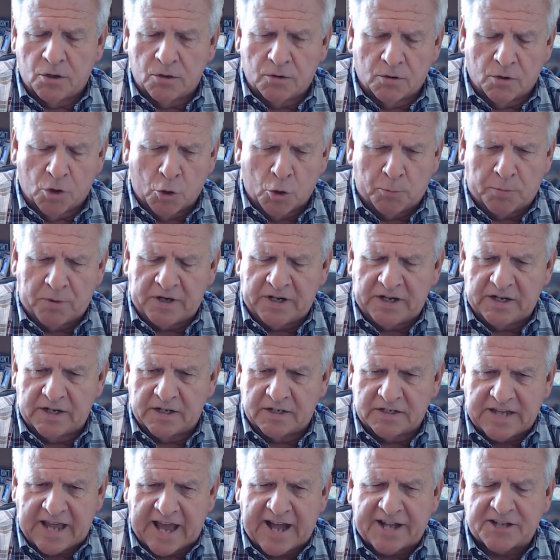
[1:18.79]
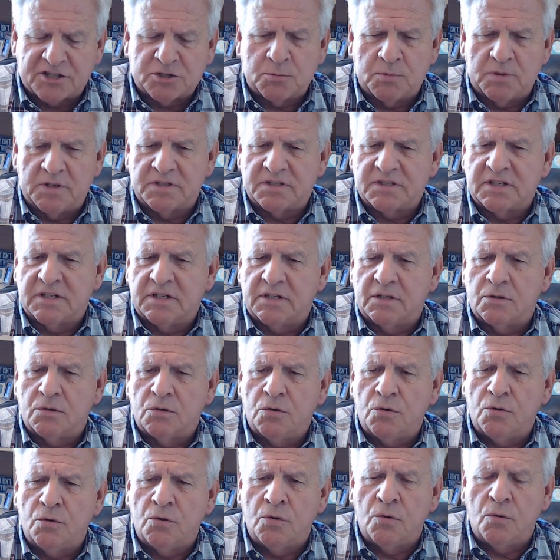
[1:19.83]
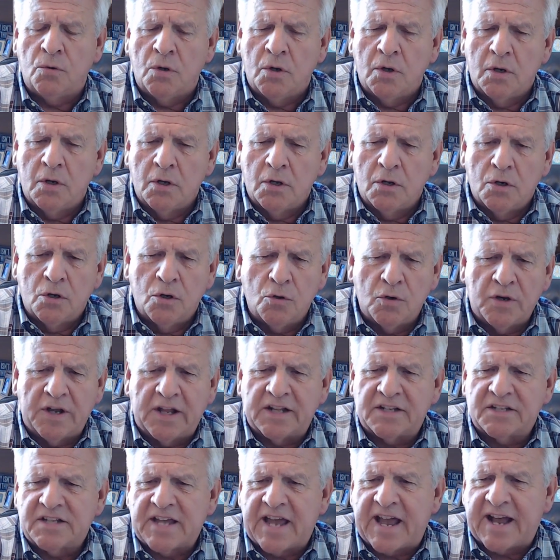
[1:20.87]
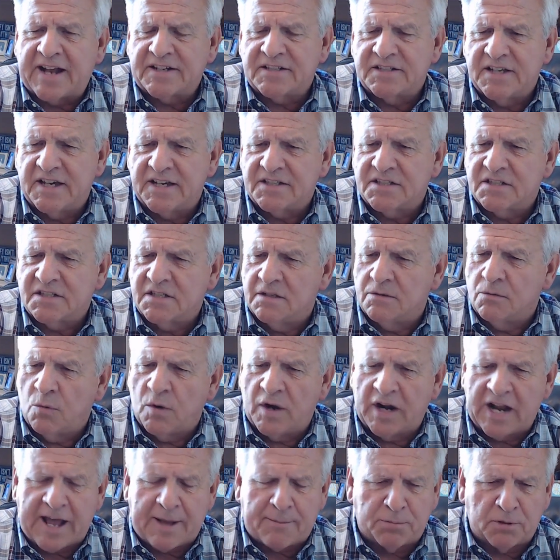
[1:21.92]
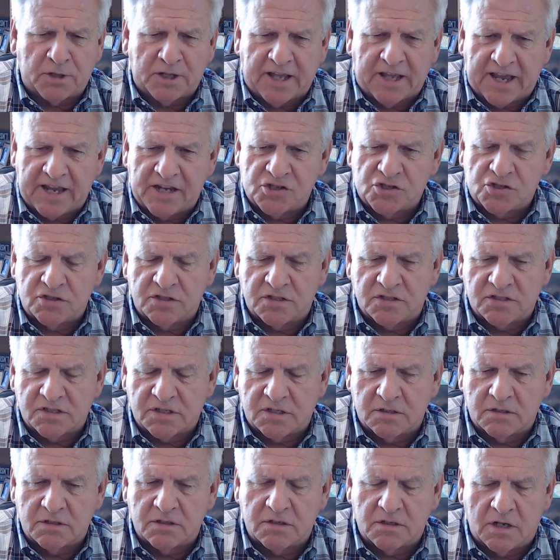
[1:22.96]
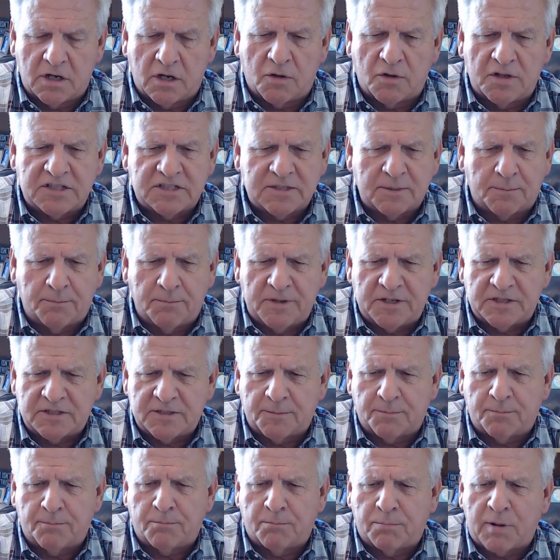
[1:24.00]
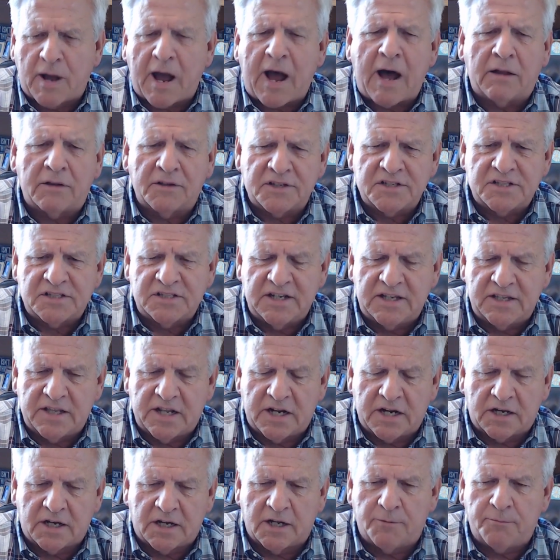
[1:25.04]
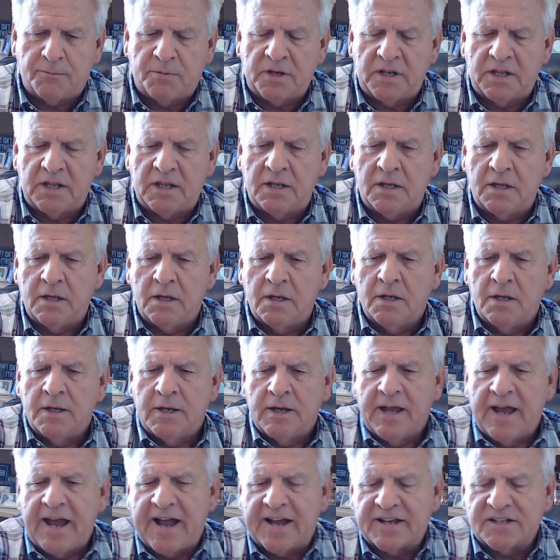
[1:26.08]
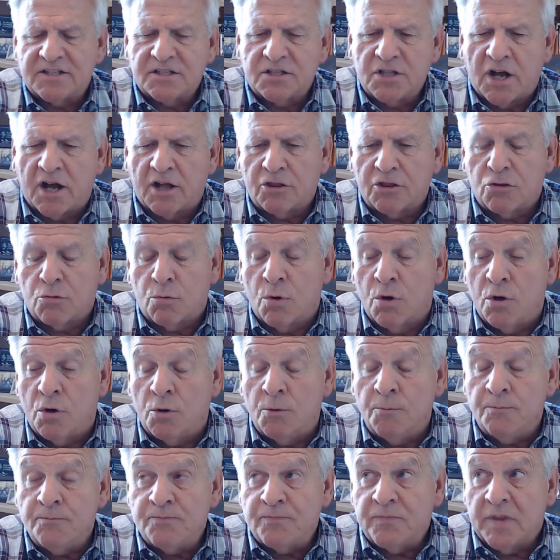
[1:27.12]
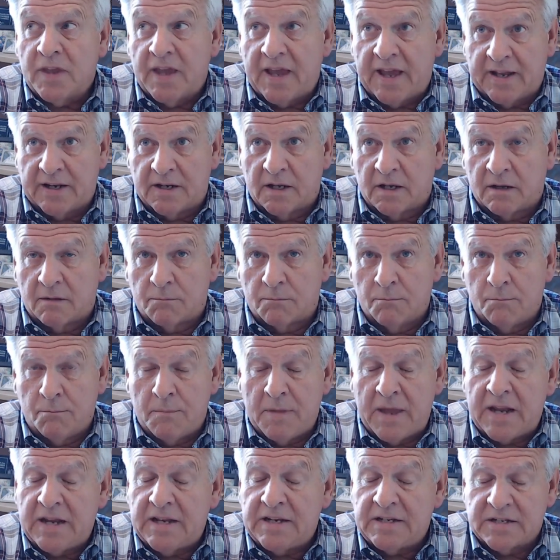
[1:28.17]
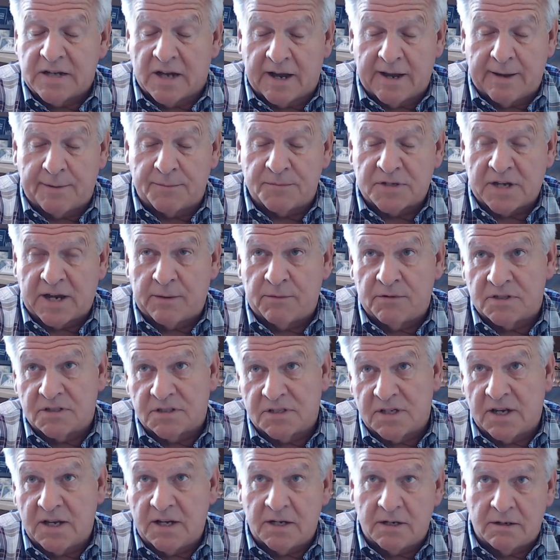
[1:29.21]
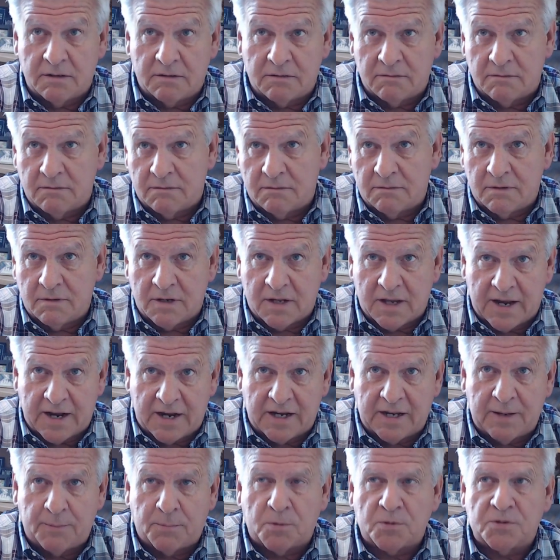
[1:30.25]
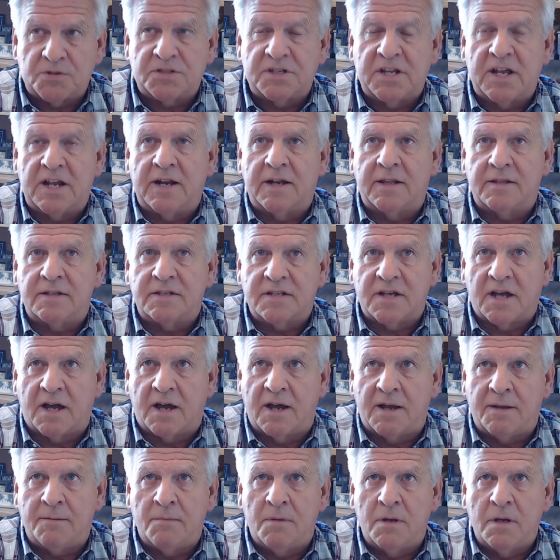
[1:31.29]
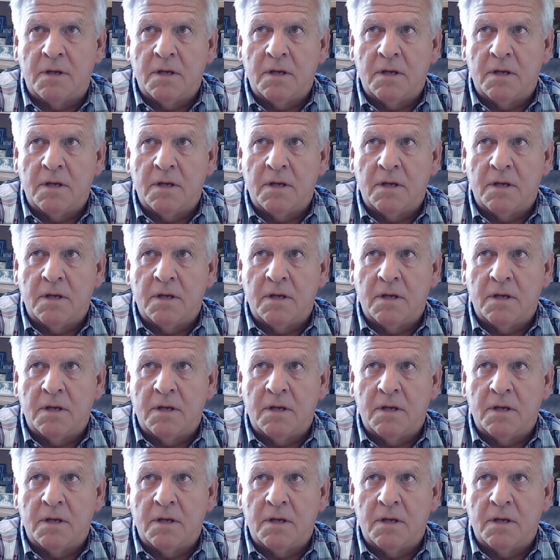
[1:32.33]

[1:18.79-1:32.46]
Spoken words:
opening attachments, and who gets access to what applications. And it's a policy that a company has thought through. And many times, I would say 90% of the time,